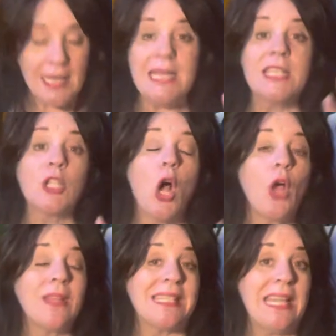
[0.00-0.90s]
is all
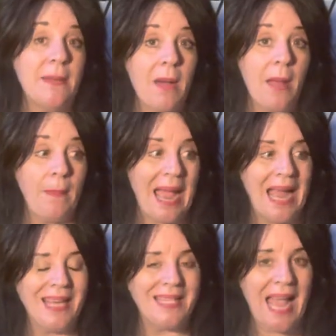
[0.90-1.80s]
that's in my
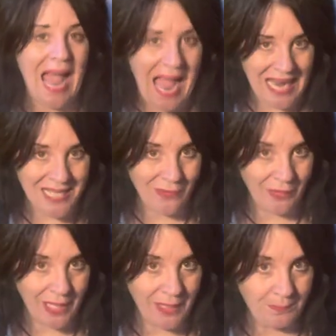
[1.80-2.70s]
bags
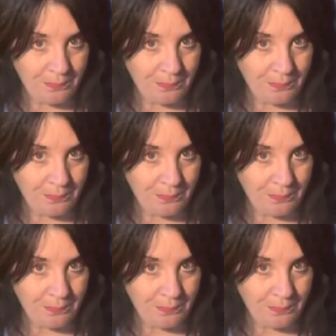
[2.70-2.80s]
actively.